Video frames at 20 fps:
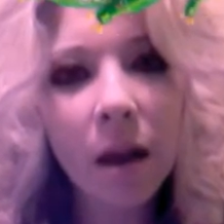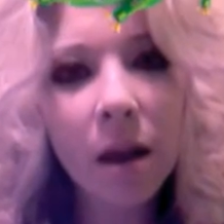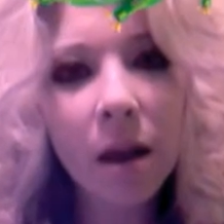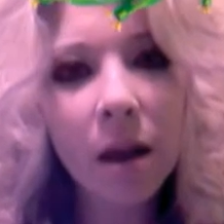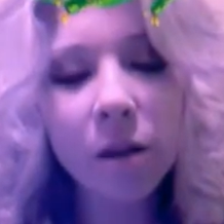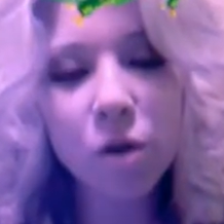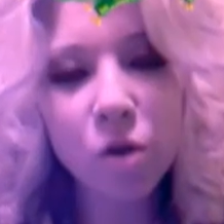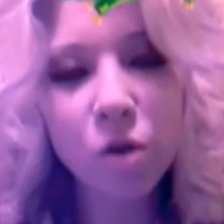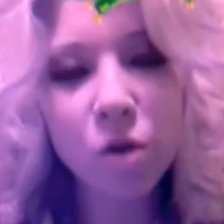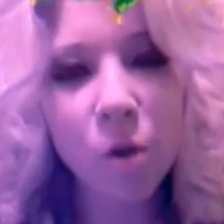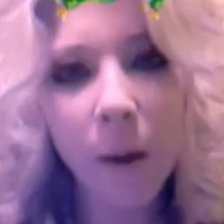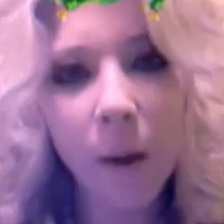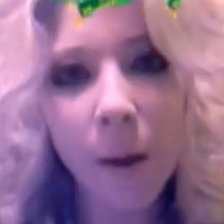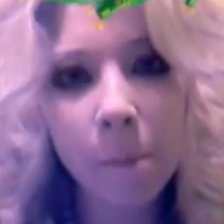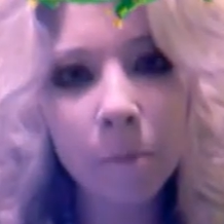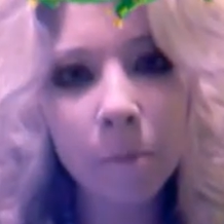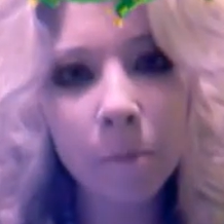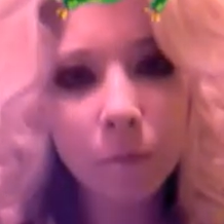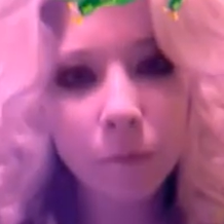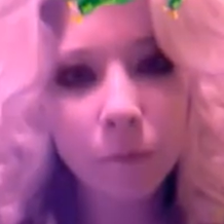and
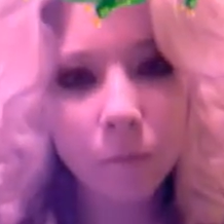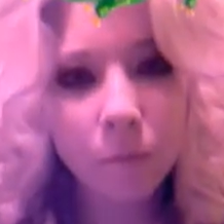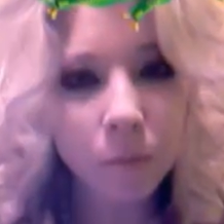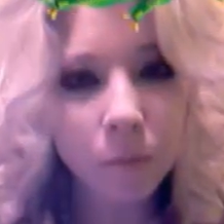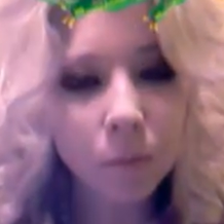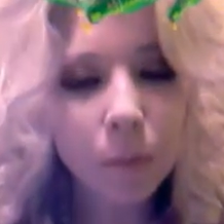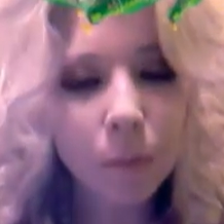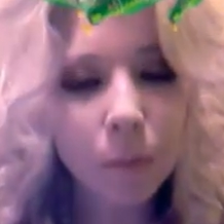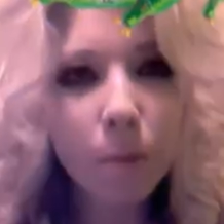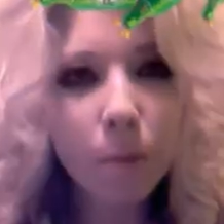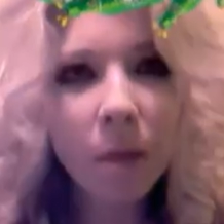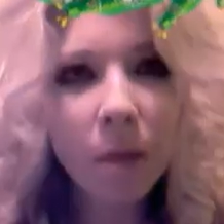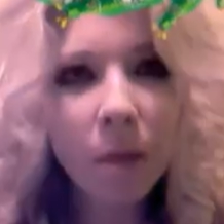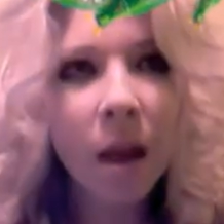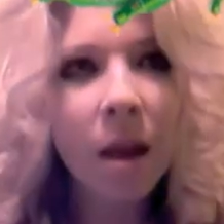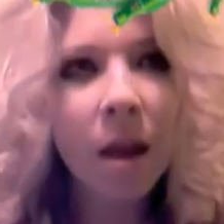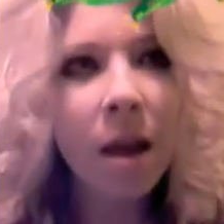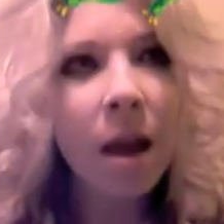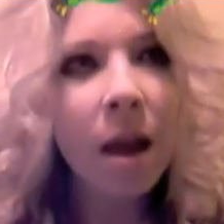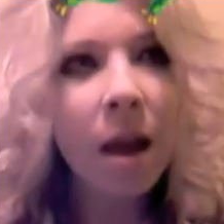enjoy.
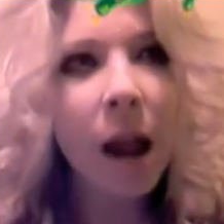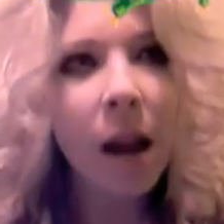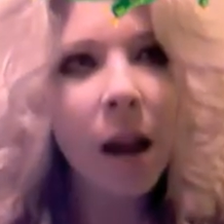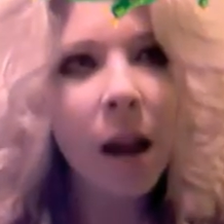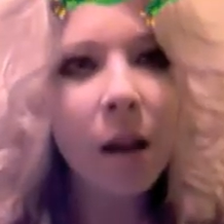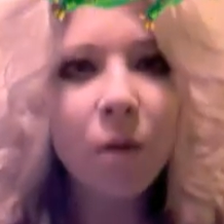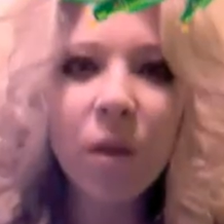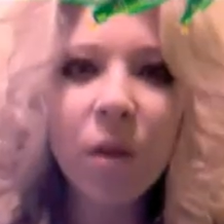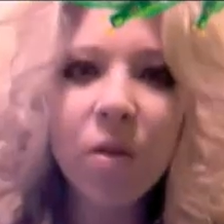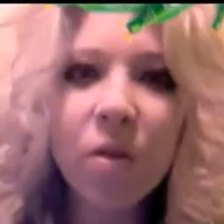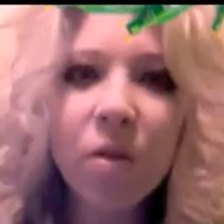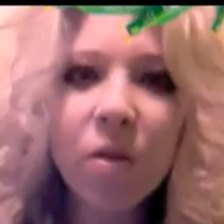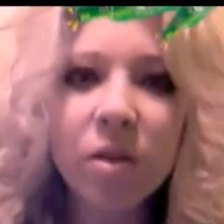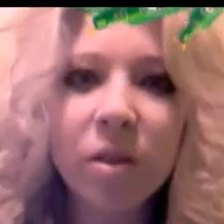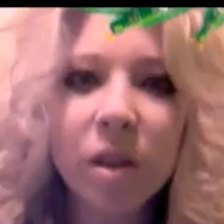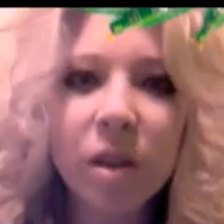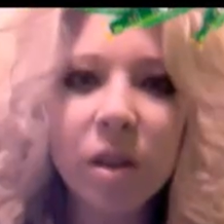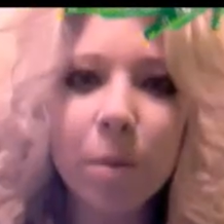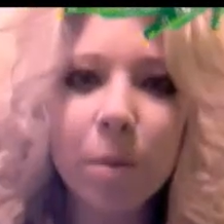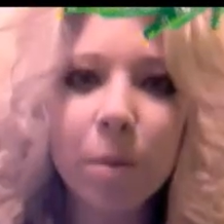And I think
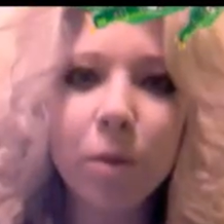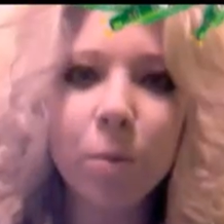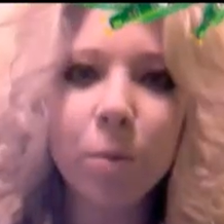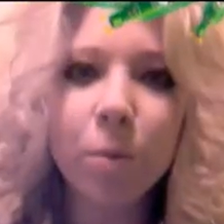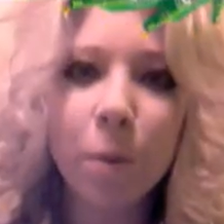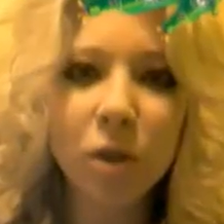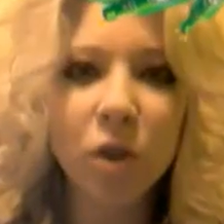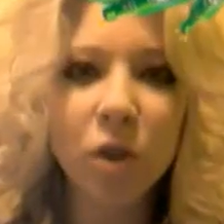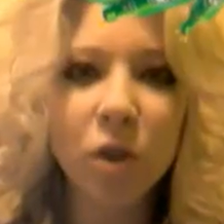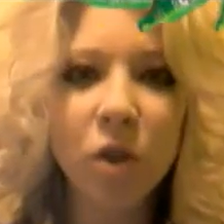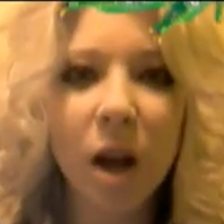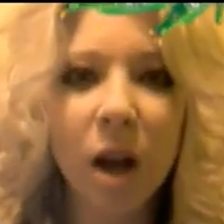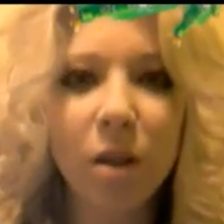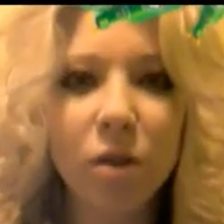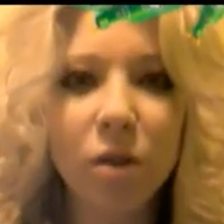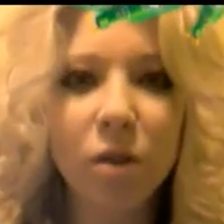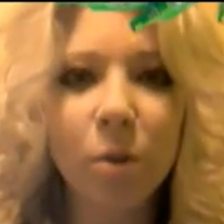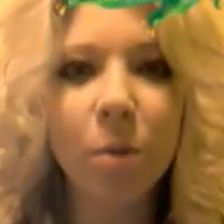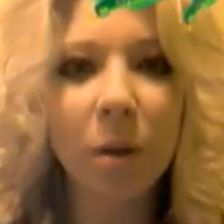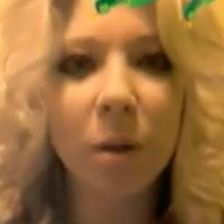this equals one
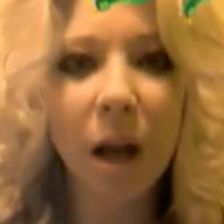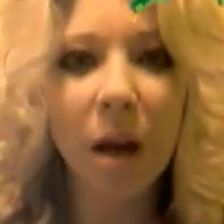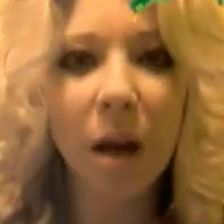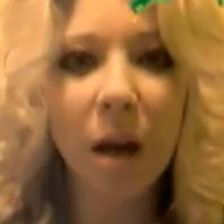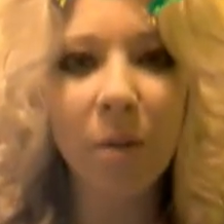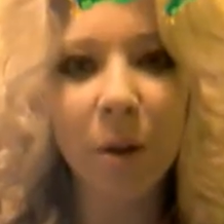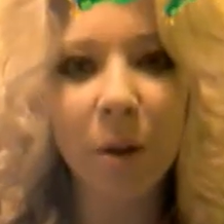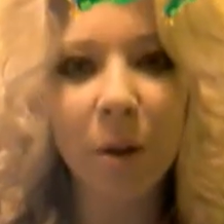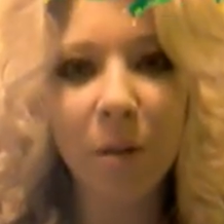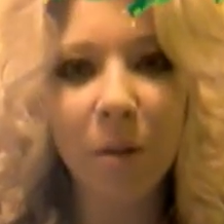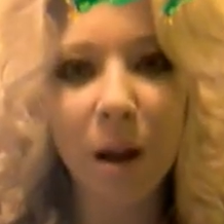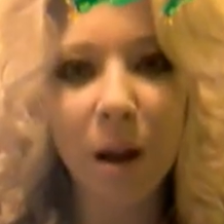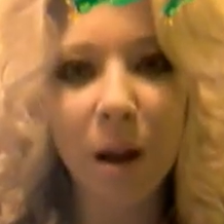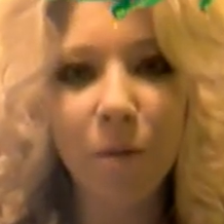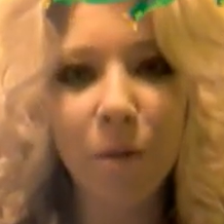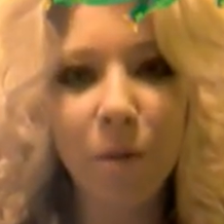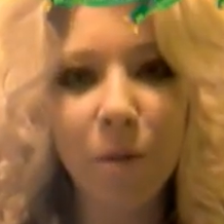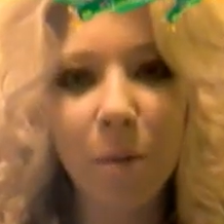shot, so we're having a lot